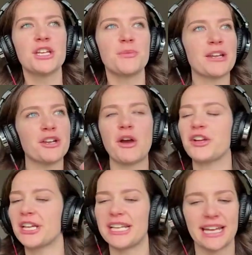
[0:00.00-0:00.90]
you might not know how
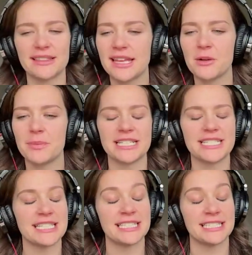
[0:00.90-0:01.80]
you're going to get there, but
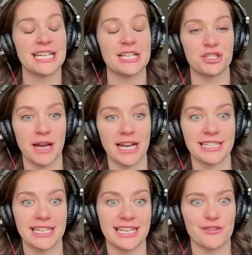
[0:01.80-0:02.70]
it's the intention
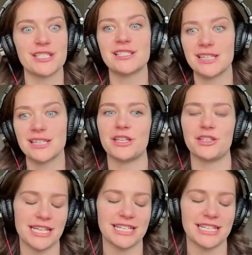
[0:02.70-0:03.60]
behind it and every step that
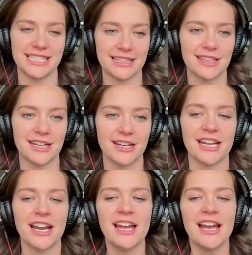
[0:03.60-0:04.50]
you take to get there.
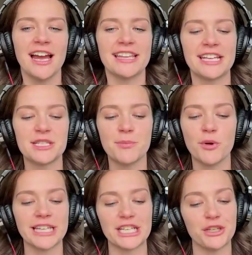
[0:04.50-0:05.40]
And I think it's
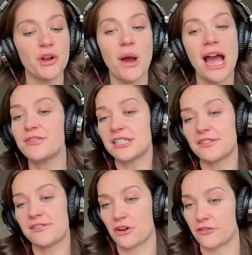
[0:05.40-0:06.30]
important. Like you don't have to
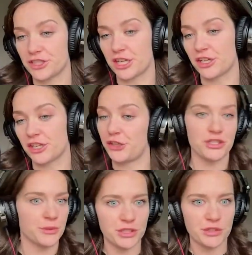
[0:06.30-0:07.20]
live out an agenda. You
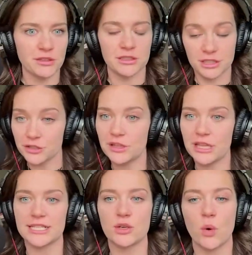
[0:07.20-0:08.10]
can do a to-do
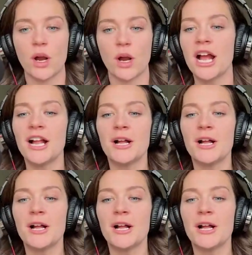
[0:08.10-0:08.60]
list, or